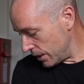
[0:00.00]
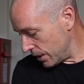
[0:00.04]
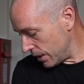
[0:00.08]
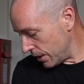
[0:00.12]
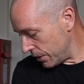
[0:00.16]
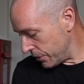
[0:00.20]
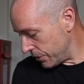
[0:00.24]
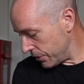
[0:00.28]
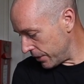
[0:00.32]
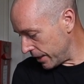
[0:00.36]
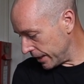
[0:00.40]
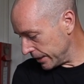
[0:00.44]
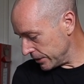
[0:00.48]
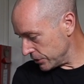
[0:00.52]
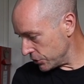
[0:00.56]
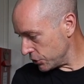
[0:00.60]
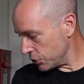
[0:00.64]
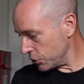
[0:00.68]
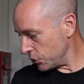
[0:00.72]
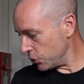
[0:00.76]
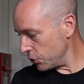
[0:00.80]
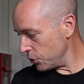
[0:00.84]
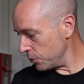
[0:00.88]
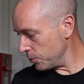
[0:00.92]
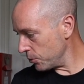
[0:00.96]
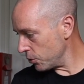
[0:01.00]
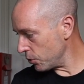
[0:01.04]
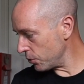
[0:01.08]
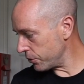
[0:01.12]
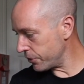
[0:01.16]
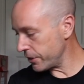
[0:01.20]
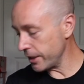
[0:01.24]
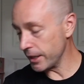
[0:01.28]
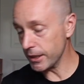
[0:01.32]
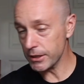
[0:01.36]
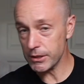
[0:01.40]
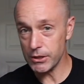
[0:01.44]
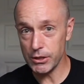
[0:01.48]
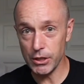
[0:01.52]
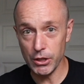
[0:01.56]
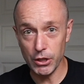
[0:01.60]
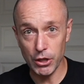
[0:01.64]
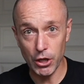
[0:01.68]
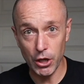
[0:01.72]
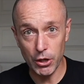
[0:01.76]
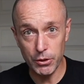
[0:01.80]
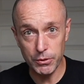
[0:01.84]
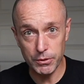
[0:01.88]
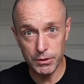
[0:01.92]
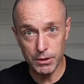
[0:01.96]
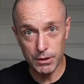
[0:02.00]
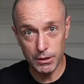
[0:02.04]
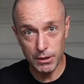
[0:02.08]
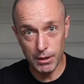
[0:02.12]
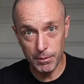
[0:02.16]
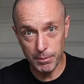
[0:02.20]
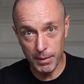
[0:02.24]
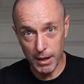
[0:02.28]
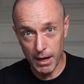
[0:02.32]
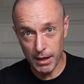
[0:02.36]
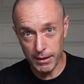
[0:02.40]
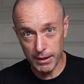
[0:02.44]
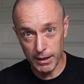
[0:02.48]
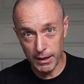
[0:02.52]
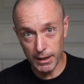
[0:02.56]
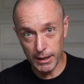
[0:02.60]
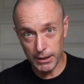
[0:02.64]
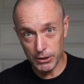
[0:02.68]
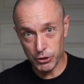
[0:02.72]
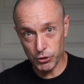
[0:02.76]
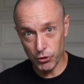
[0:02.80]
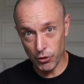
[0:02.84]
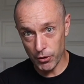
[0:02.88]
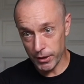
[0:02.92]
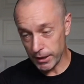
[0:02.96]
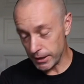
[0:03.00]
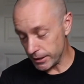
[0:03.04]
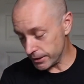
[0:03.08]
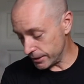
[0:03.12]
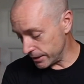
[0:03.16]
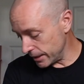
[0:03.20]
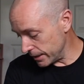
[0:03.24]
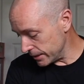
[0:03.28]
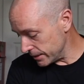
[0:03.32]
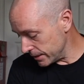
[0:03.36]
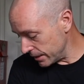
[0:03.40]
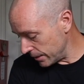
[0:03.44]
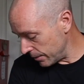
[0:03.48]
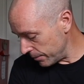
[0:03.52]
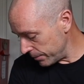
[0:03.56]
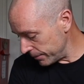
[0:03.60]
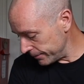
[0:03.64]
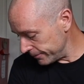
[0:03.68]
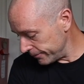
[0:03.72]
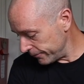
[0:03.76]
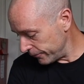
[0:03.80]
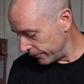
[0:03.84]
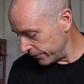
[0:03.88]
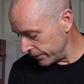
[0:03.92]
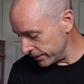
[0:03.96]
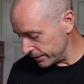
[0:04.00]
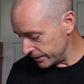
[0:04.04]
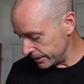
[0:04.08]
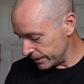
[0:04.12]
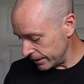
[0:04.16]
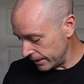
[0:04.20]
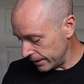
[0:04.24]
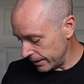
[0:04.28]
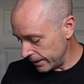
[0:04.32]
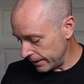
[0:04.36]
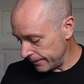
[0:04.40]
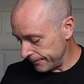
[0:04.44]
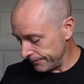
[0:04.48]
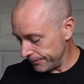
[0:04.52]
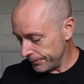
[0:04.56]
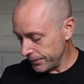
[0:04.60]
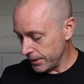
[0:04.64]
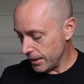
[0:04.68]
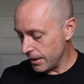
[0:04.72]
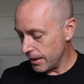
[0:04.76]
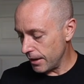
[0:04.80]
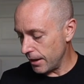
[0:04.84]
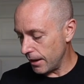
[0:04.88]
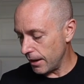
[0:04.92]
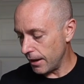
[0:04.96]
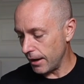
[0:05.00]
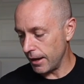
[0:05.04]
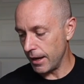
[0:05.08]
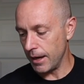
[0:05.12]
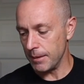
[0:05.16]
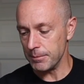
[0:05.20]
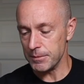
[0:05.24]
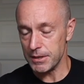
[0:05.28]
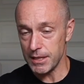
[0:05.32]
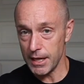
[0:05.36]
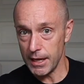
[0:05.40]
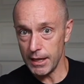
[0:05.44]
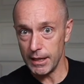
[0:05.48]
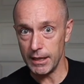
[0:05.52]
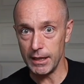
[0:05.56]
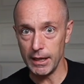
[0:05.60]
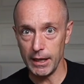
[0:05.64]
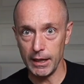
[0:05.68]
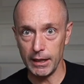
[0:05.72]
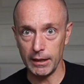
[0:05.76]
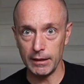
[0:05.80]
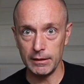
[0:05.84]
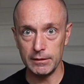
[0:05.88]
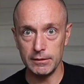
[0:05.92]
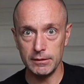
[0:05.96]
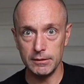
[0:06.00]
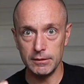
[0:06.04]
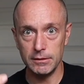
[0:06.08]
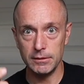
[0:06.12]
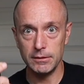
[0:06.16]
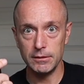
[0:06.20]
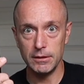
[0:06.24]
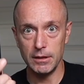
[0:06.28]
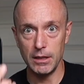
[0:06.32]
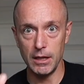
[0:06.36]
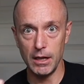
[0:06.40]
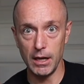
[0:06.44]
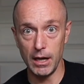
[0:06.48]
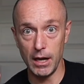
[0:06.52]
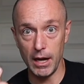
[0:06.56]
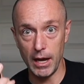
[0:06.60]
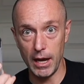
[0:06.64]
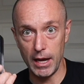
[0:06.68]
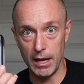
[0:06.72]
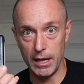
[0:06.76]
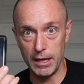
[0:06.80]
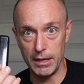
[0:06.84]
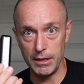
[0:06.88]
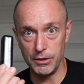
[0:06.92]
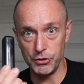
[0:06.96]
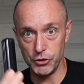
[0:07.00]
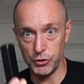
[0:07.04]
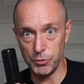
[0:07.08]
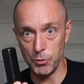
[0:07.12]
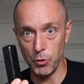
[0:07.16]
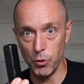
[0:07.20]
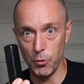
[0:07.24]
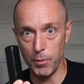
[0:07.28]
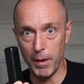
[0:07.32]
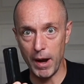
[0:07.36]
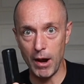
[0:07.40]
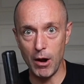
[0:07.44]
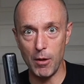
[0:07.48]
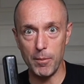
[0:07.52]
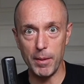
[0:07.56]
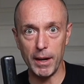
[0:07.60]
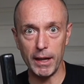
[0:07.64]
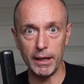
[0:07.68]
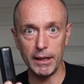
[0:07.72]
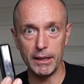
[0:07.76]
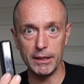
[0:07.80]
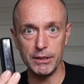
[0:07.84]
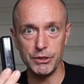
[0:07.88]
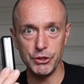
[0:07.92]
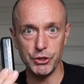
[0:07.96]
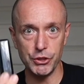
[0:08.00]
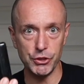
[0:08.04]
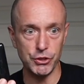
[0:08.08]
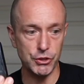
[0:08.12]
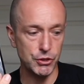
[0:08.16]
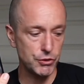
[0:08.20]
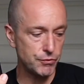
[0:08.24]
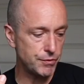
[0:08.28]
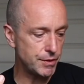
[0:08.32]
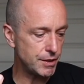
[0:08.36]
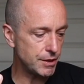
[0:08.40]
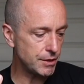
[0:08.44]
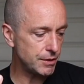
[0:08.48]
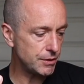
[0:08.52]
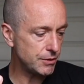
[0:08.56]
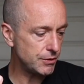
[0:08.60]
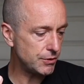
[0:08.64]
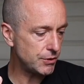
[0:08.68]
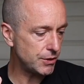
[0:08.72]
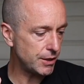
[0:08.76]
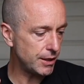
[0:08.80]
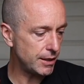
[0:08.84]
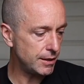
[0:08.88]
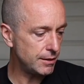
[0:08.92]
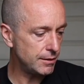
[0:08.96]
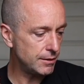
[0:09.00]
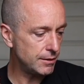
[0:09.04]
think 2 more things to note about the electronic setup. Firstly, I am taking a small power bank just as redundancy.